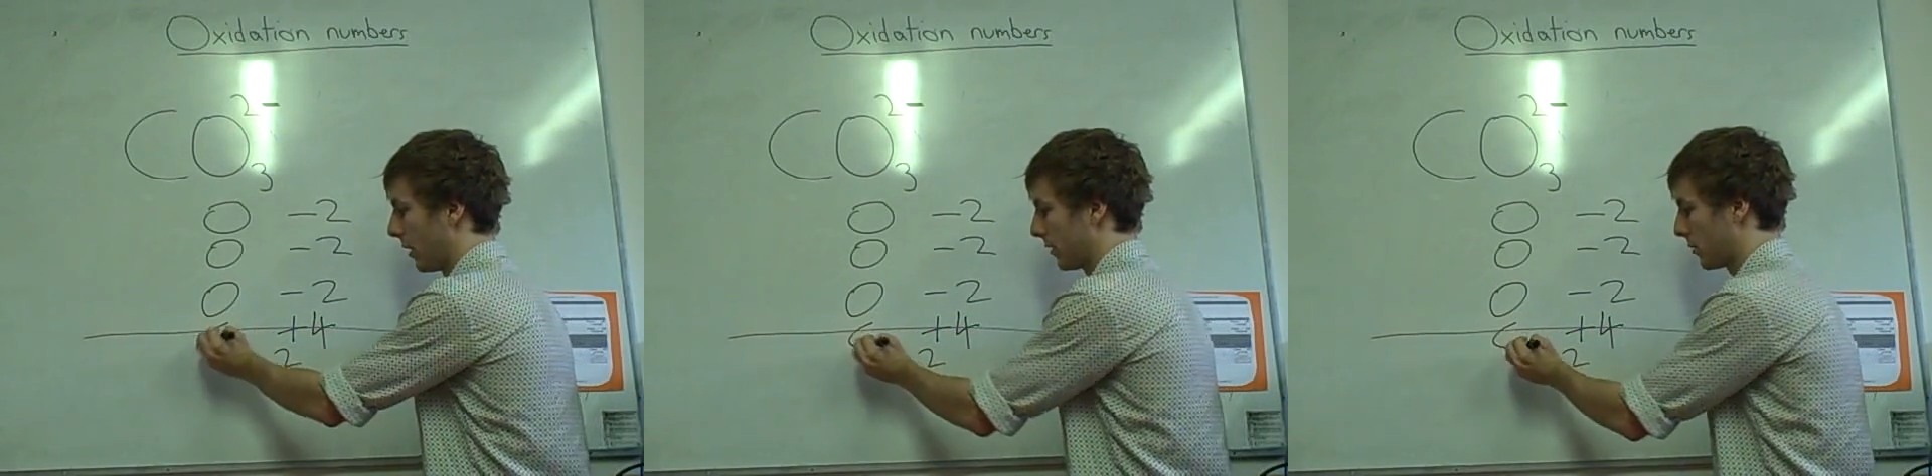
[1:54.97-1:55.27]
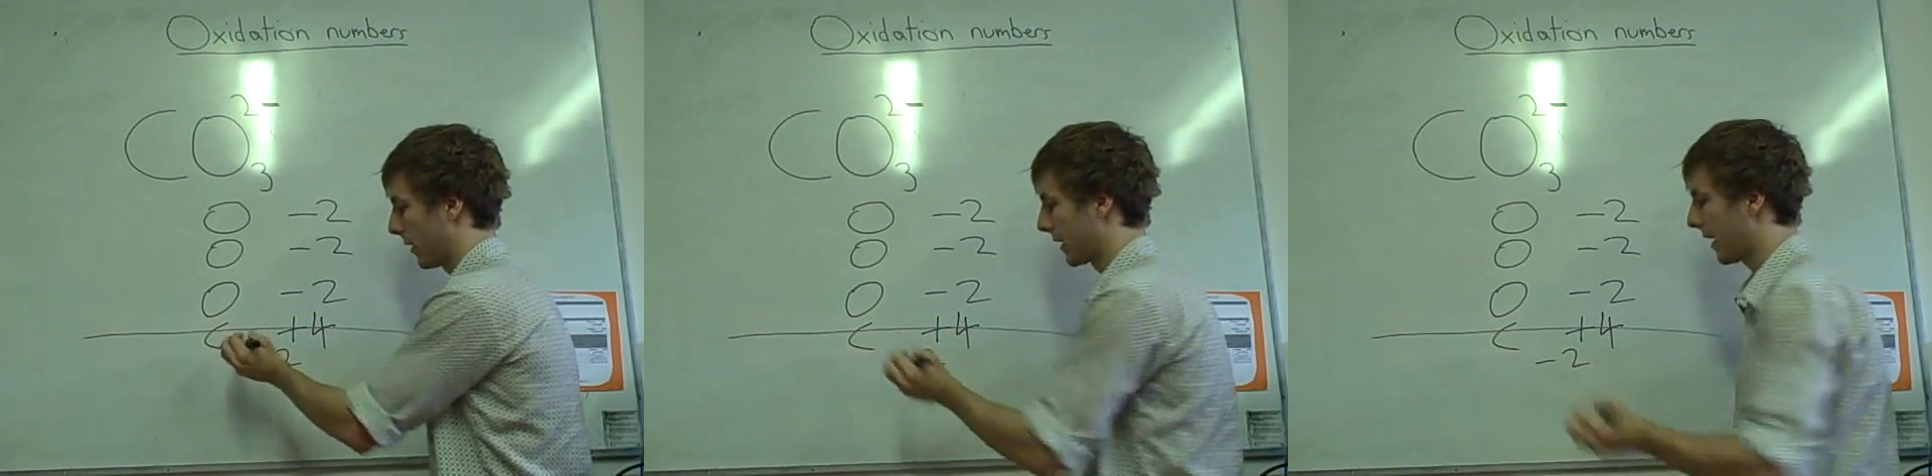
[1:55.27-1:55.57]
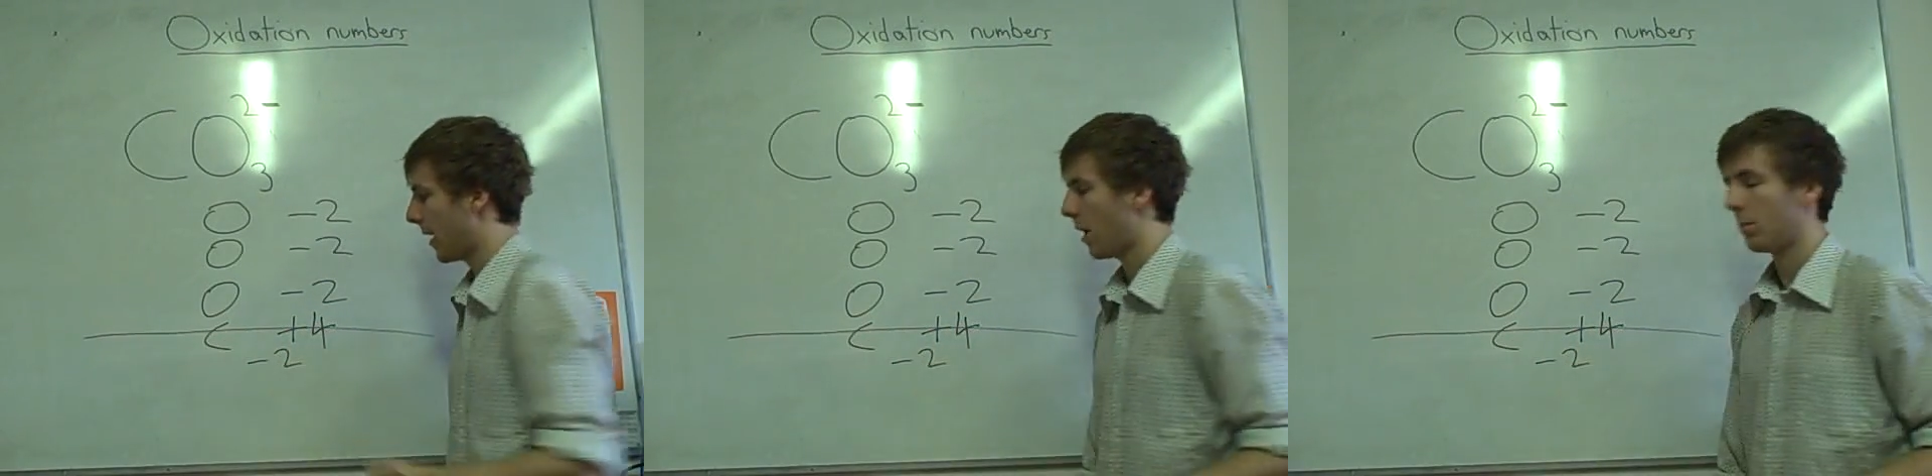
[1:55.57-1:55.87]
So my
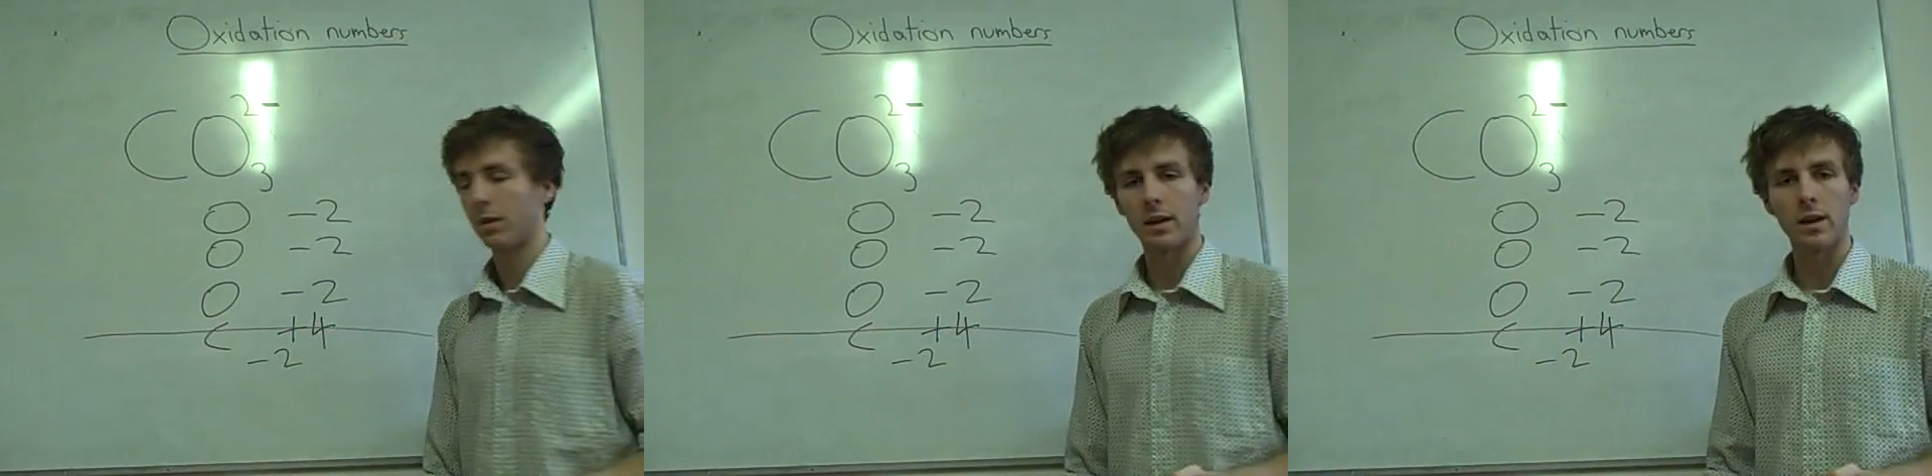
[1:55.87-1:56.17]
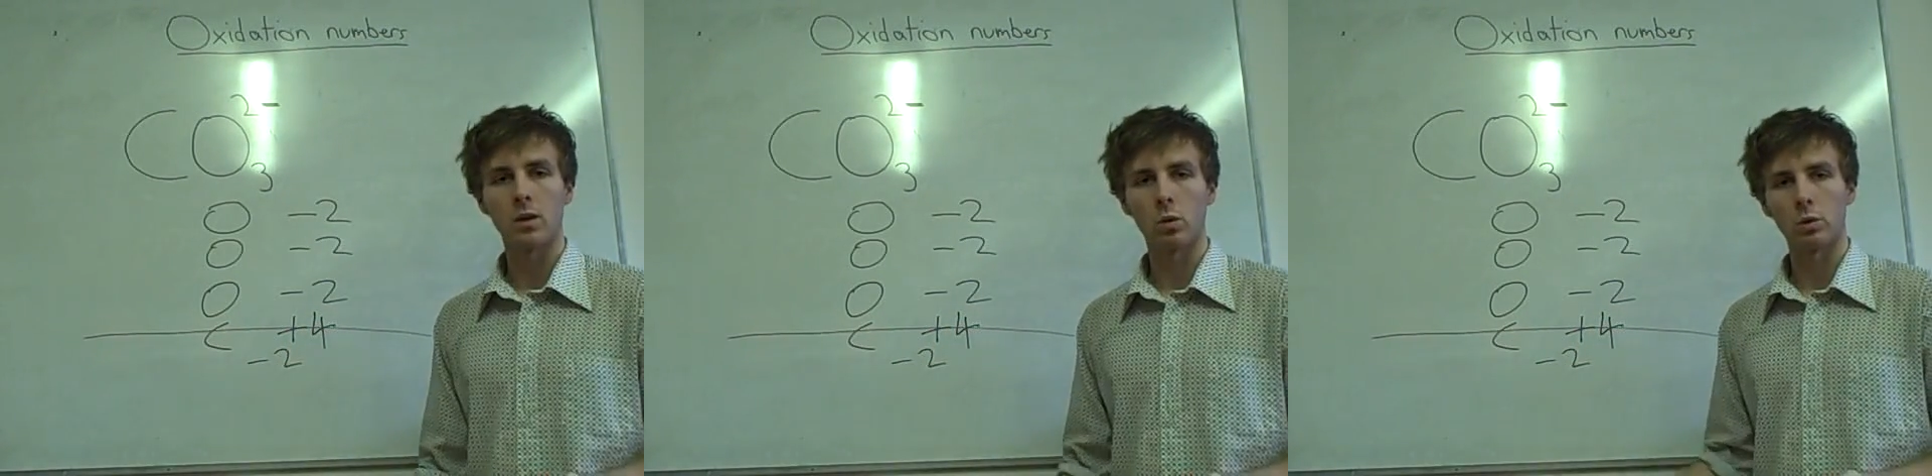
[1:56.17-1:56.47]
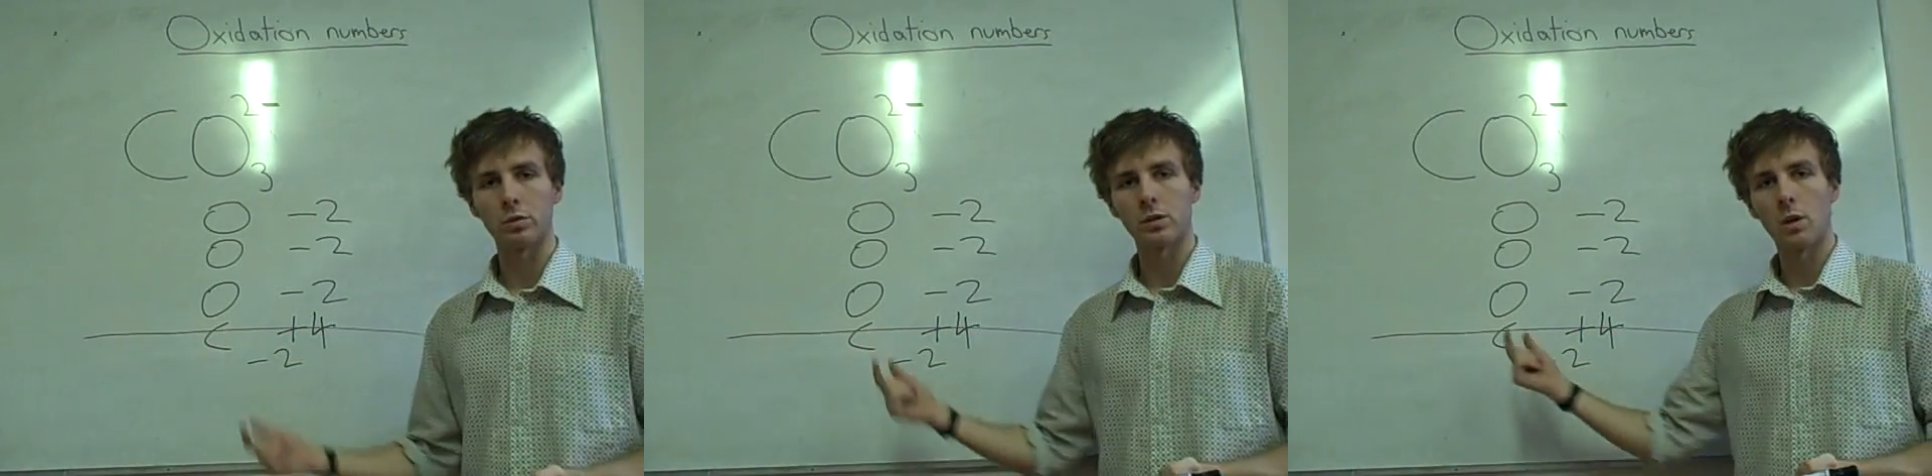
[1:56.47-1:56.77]
carbon
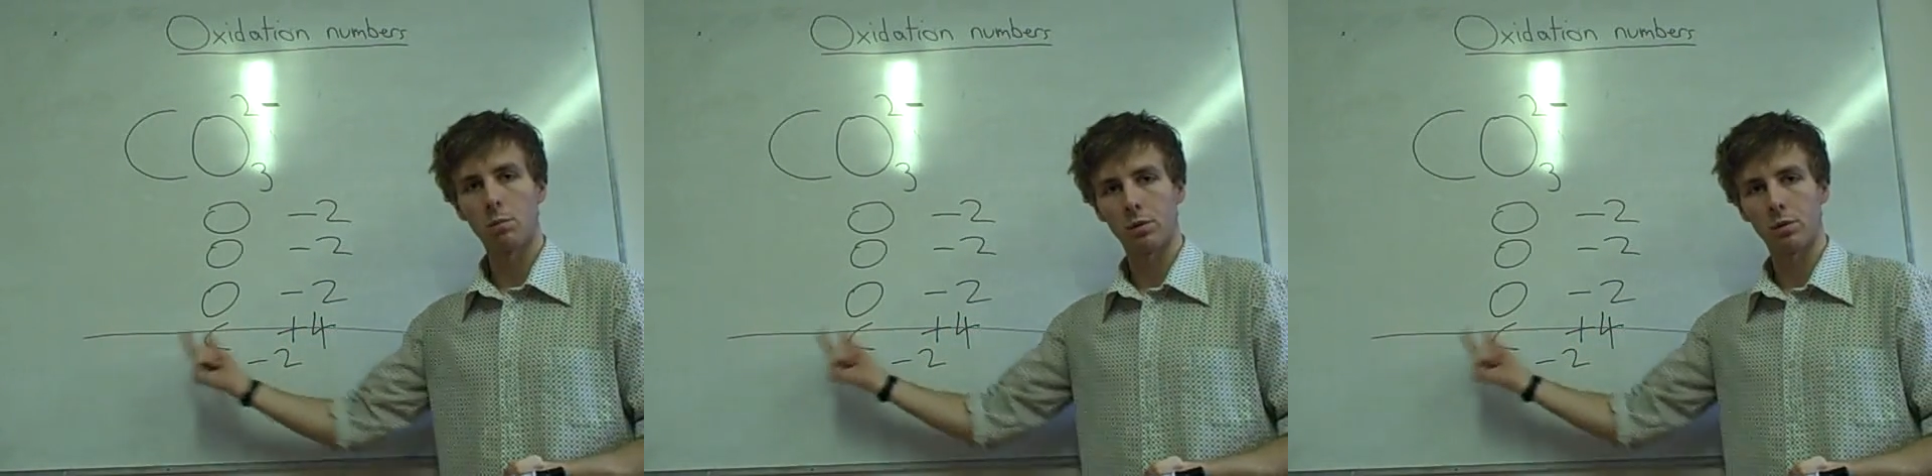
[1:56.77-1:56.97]
equals